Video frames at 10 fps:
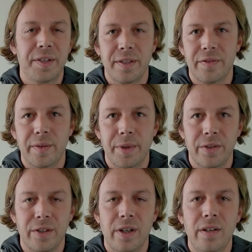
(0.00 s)
this is Filippo
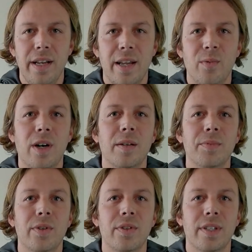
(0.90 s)
Serio, and welcome
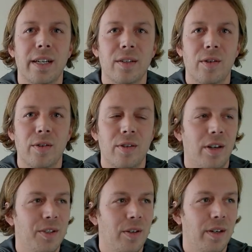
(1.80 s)
to Second Earth
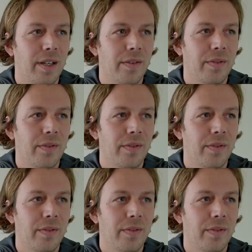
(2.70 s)
Alternative.